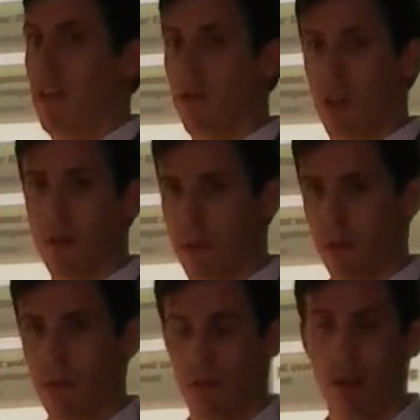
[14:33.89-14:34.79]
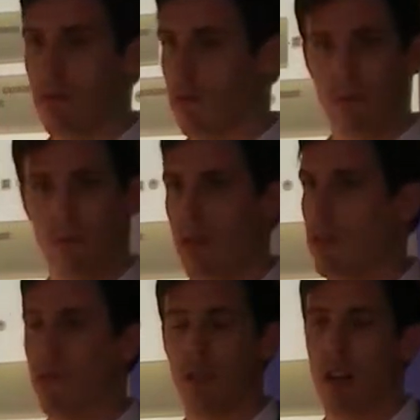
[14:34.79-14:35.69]
Don't, don't start
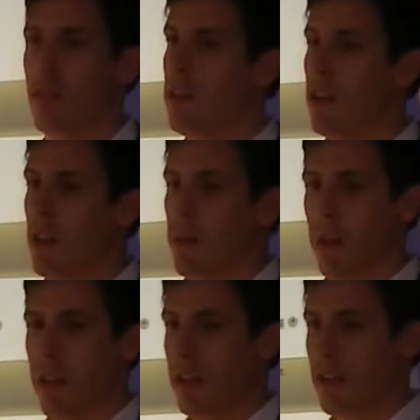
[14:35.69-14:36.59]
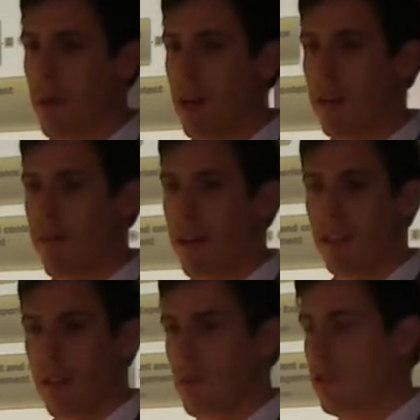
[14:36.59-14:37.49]
putting in smiley faces and whatsoever.
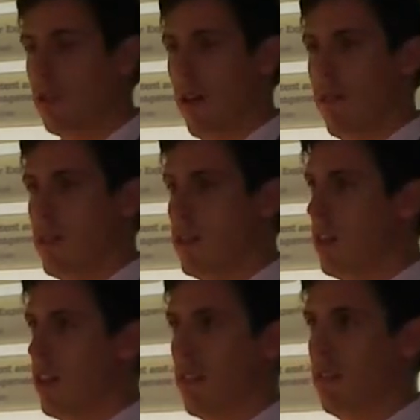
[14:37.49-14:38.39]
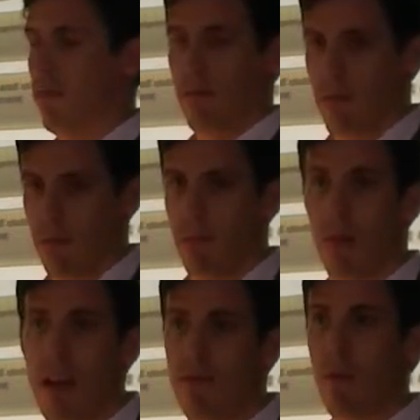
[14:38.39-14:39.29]
Because we have one common
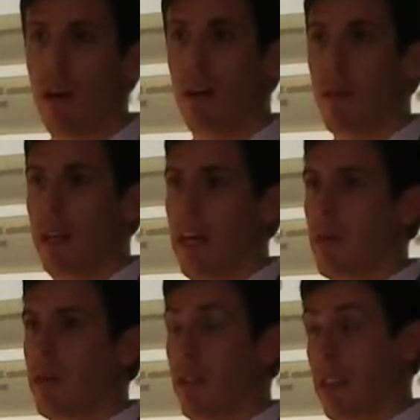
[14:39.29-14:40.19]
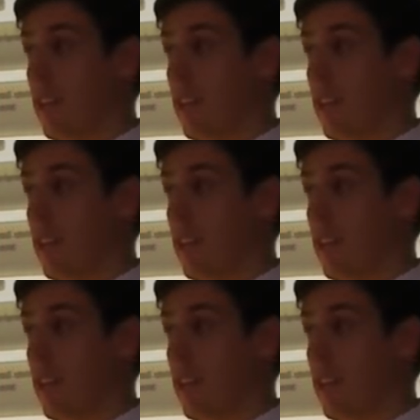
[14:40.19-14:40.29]
language, and that's the legend.